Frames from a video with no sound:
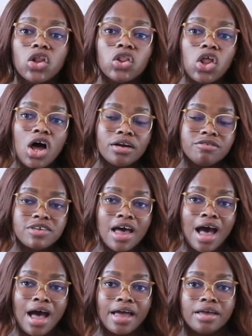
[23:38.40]
a lot of
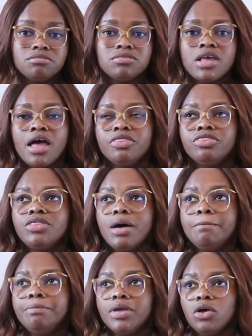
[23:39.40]
times the
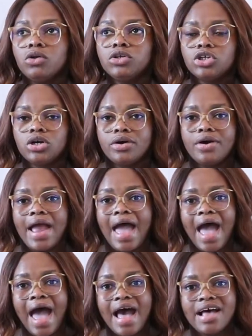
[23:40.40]
builder
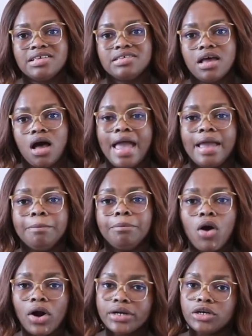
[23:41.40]
has a
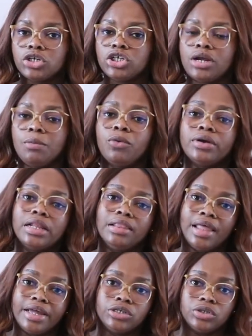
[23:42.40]
partnership with a
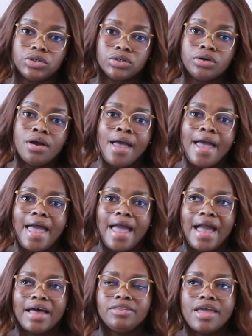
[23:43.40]
lender,
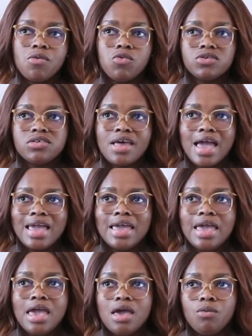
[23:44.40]
and they will
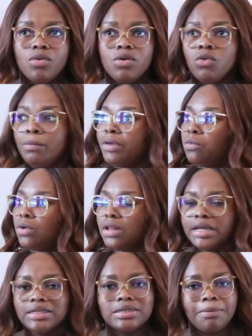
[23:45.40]
say, we will be
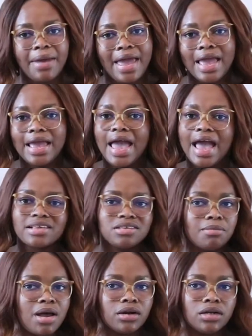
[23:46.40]
willing to pay X
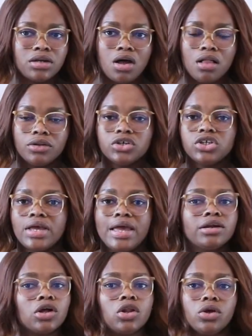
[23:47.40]
amount of dollars
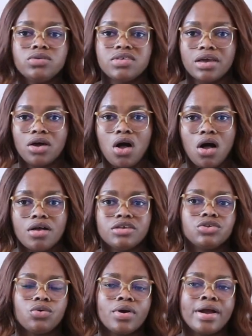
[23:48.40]
in closing
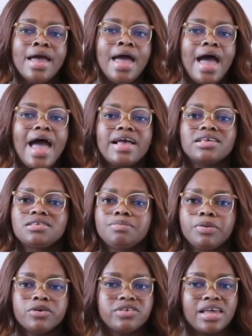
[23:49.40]
costs or X
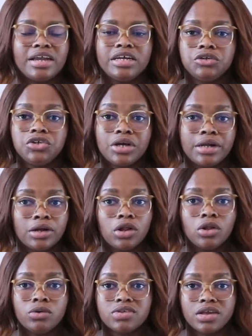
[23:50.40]
percentage in
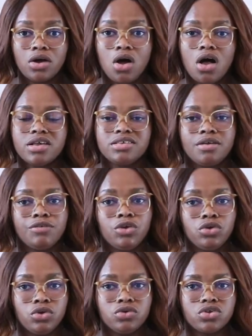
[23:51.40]
closing costs if
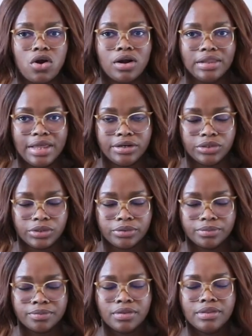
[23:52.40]
you use our lender.
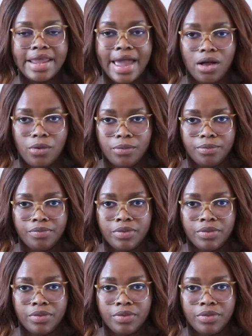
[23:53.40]
Now,